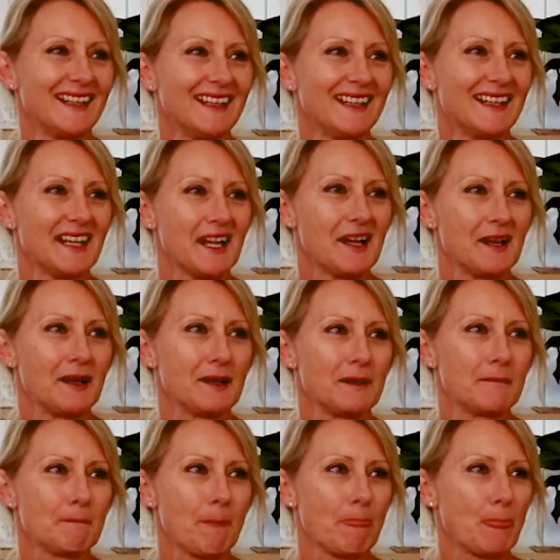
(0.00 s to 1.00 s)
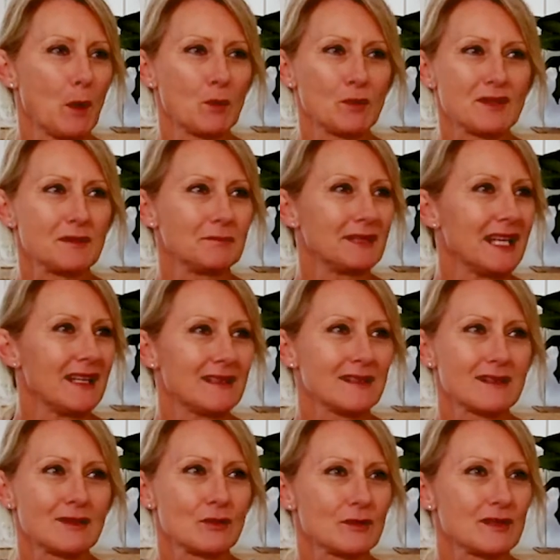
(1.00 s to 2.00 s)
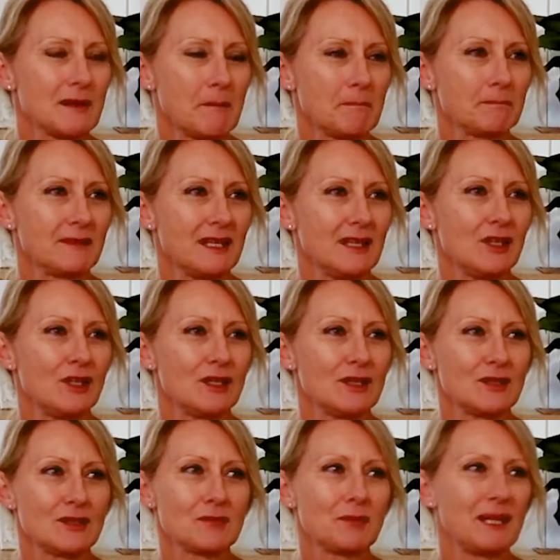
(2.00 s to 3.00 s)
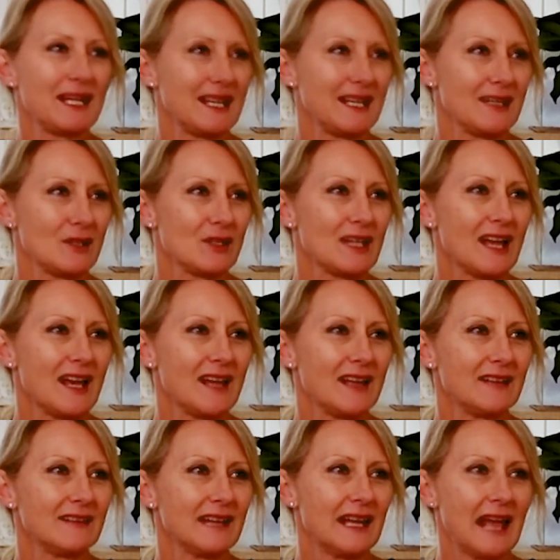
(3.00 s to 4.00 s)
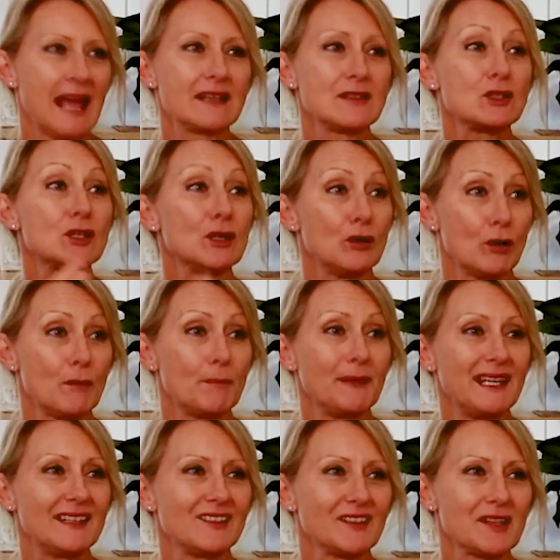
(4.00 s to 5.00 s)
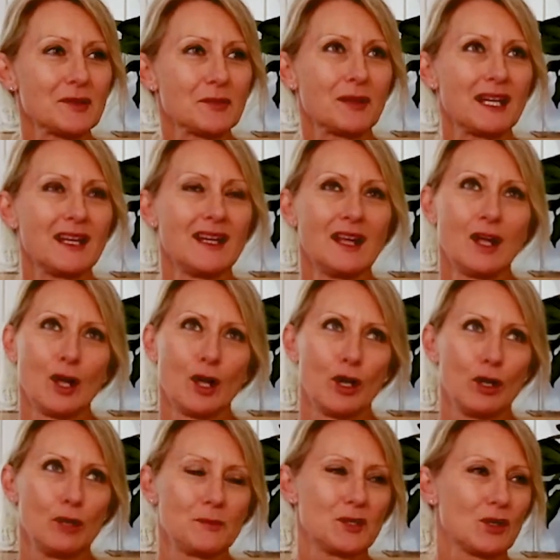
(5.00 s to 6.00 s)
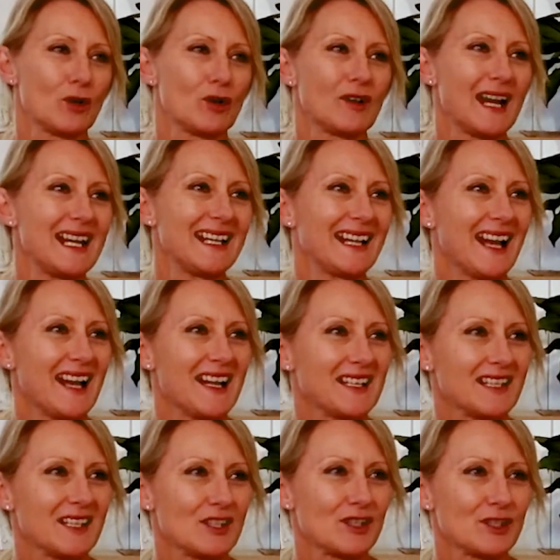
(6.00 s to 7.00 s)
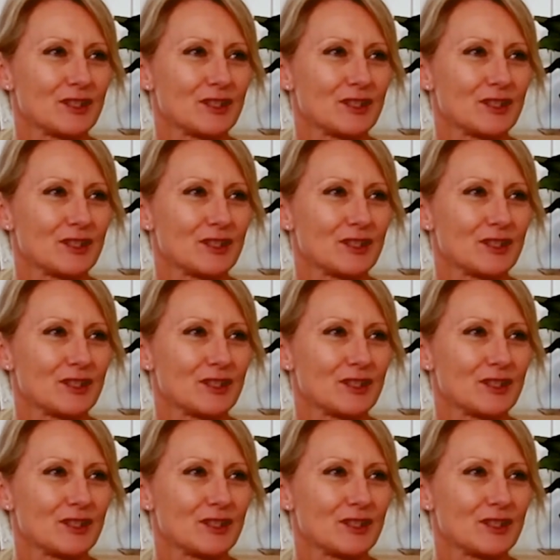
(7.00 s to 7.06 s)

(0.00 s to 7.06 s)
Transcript: or some lettuce or something, you can just pick each day and add to your meal. That's where herbs are a great garnish.